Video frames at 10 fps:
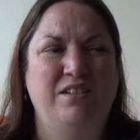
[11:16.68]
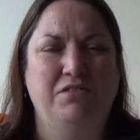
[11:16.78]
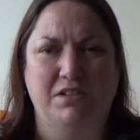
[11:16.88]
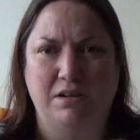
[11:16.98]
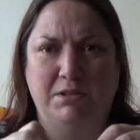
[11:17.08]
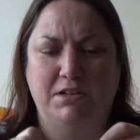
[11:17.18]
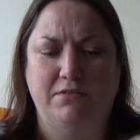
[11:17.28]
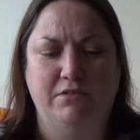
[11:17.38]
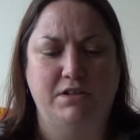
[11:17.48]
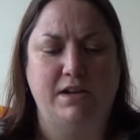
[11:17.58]
for some of the
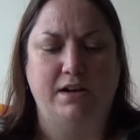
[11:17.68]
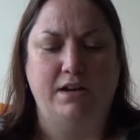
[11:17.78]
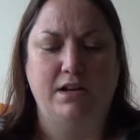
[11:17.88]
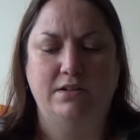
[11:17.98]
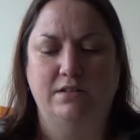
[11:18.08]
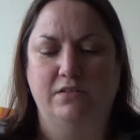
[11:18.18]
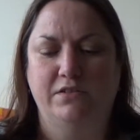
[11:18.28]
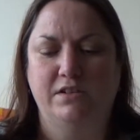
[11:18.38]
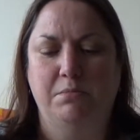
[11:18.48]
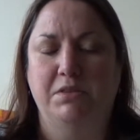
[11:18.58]
different techniques, so
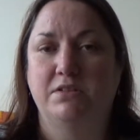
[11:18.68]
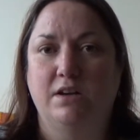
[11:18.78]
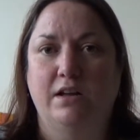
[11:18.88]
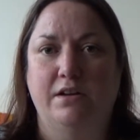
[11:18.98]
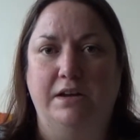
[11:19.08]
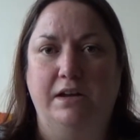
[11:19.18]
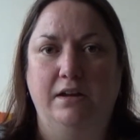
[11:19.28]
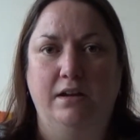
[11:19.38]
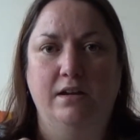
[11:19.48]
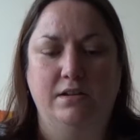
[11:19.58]
for someone that's
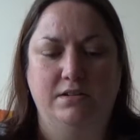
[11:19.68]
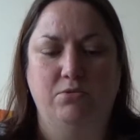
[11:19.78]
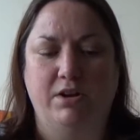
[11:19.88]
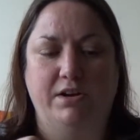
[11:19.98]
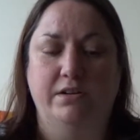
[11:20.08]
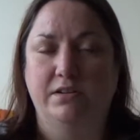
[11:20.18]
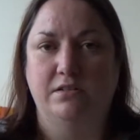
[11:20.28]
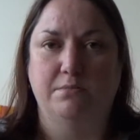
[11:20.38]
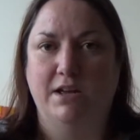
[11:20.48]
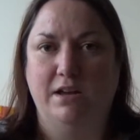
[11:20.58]
learning it's quite nice
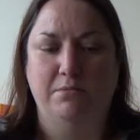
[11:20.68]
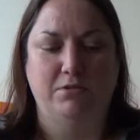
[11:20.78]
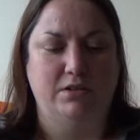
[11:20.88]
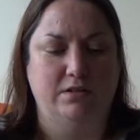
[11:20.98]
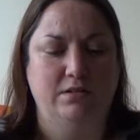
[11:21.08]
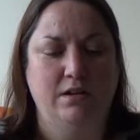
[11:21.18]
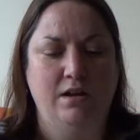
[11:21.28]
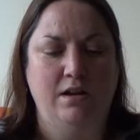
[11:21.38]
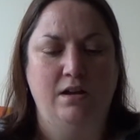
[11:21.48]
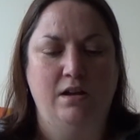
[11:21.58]
to be able to
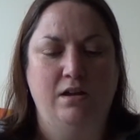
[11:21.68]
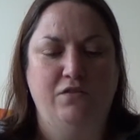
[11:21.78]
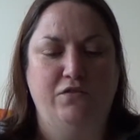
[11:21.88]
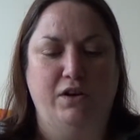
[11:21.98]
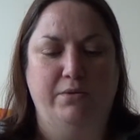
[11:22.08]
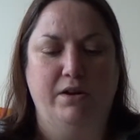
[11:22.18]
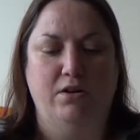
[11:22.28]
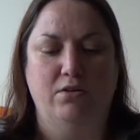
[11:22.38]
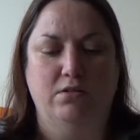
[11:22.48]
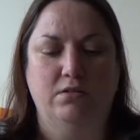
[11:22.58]
follow
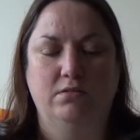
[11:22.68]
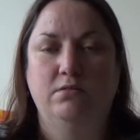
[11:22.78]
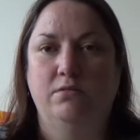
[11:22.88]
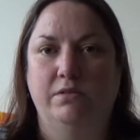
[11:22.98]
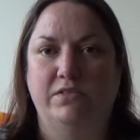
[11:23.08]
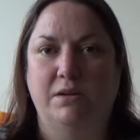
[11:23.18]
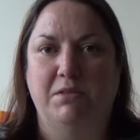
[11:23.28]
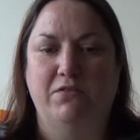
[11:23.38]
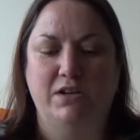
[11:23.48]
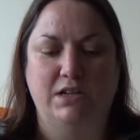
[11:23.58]
along with some of
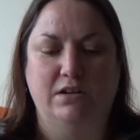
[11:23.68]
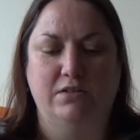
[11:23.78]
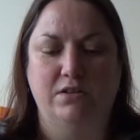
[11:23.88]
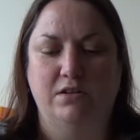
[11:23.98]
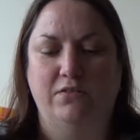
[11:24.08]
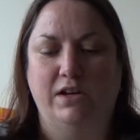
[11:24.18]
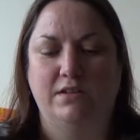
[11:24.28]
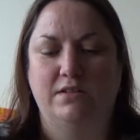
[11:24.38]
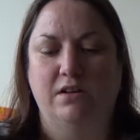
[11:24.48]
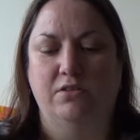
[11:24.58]
the videos. You know, if you get
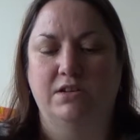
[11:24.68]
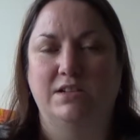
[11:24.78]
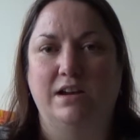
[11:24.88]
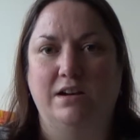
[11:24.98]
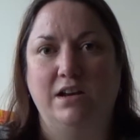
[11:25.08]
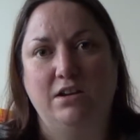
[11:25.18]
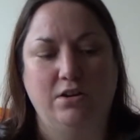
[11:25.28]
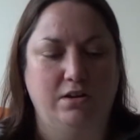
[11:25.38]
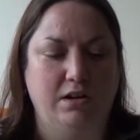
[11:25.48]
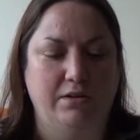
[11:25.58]
stuck on a technique you
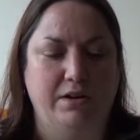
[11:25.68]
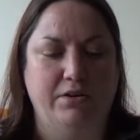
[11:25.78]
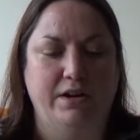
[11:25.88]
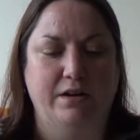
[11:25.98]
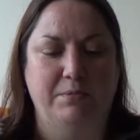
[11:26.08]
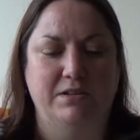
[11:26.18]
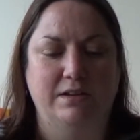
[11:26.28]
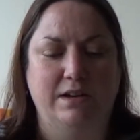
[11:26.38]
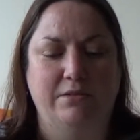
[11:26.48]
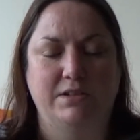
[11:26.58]
can go and look it up and
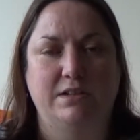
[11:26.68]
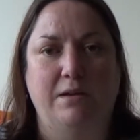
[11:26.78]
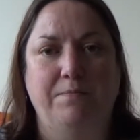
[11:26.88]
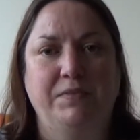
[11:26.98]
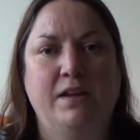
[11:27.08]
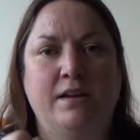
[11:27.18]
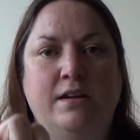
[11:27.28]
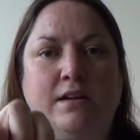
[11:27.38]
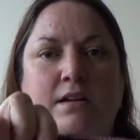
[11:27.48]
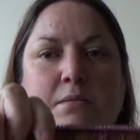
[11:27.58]
see how it's done.
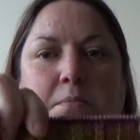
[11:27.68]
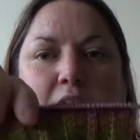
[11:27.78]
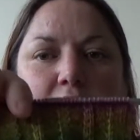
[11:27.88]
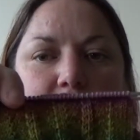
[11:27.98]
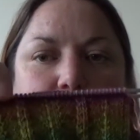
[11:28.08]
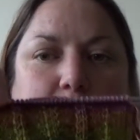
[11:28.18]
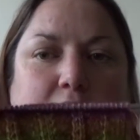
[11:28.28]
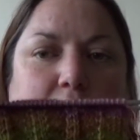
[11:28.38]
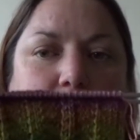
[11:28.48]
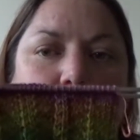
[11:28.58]
But this
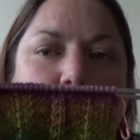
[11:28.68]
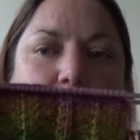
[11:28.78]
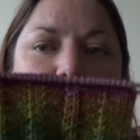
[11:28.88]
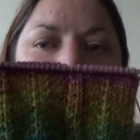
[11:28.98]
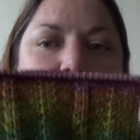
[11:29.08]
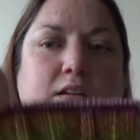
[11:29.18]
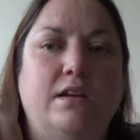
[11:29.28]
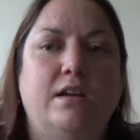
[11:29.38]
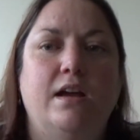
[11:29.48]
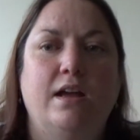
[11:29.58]
one is
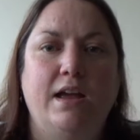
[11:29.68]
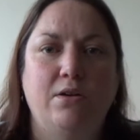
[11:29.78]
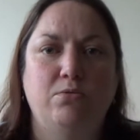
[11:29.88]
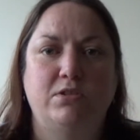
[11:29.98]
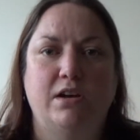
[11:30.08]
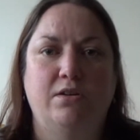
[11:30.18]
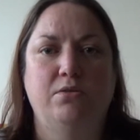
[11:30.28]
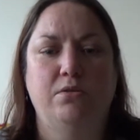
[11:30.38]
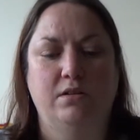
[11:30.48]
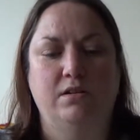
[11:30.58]
the heel
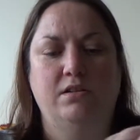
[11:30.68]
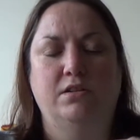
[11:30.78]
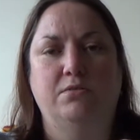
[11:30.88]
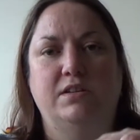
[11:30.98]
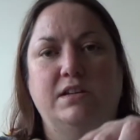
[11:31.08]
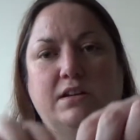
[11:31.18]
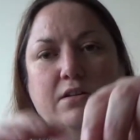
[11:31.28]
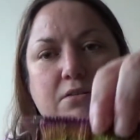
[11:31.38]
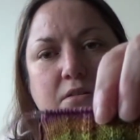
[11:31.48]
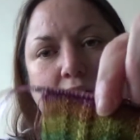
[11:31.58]
toe
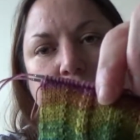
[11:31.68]
do-si-do.